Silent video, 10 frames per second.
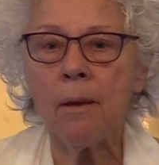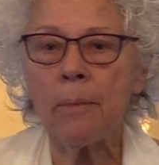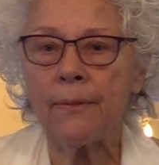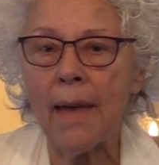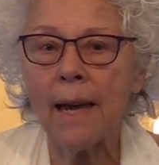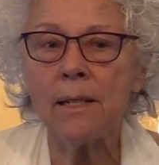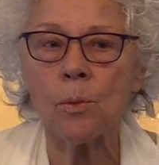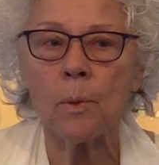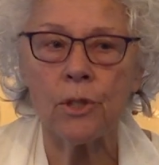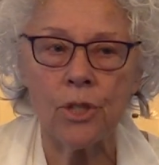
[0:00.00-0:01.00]
But that
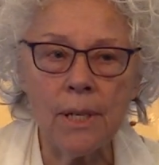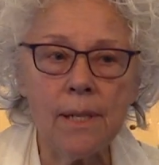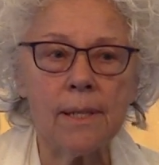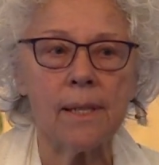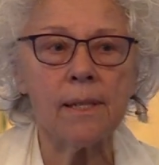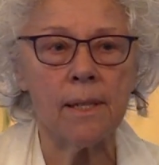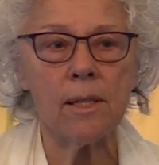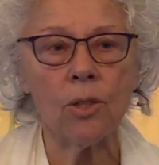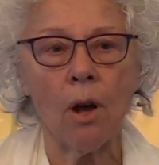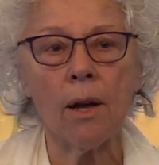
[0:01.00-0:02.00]
is what Jesus
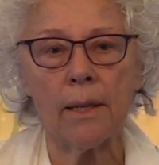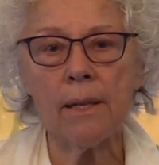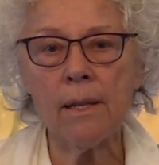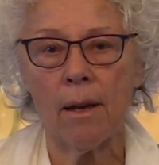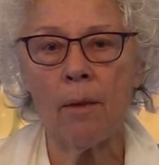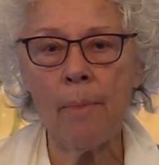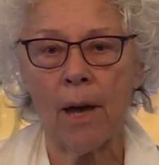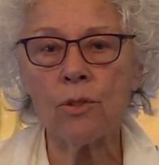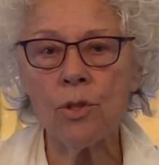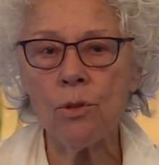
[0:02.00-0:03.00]
is talking
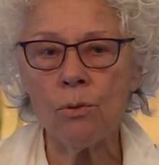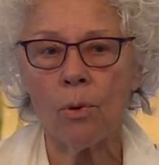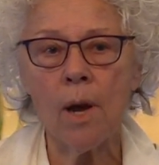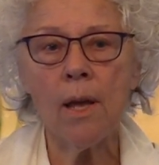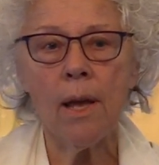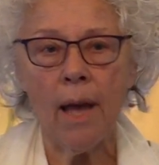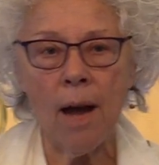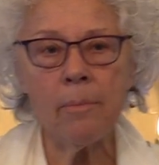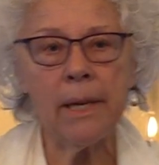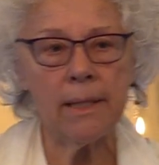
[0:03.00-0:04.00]
about too.
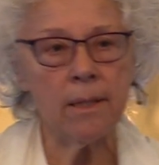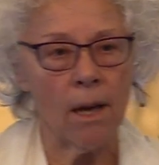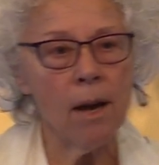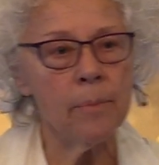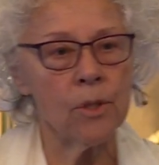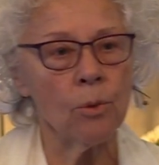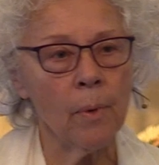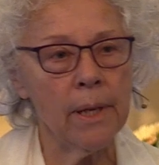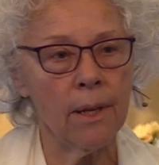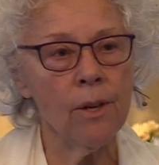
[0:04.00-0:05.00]
How many times do
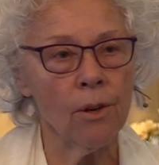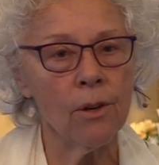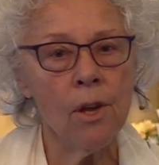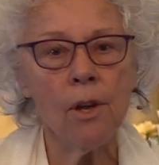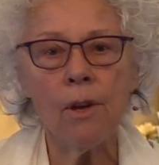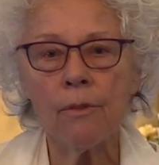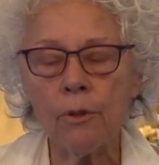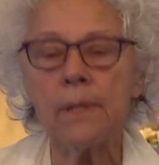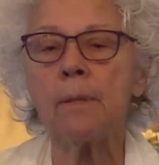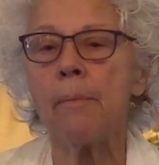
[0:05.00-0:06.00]
we hear,
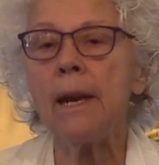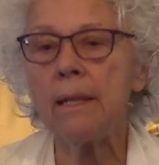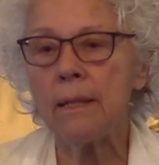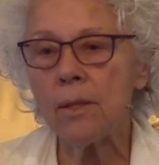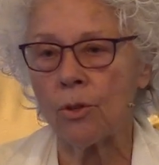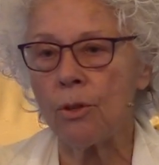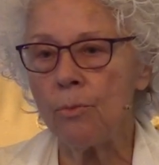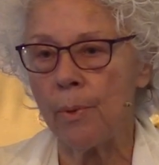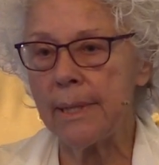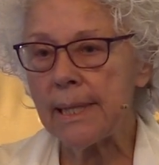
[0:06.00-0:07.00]
for as many as
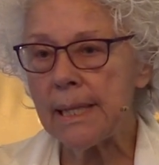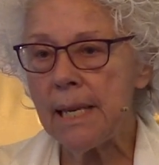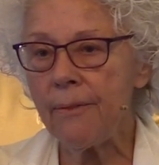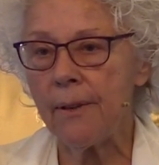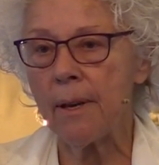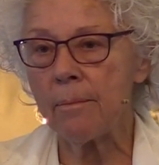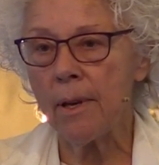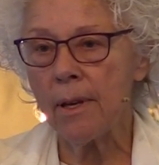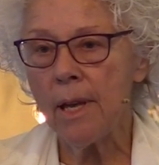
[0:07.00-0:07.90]
could receive him?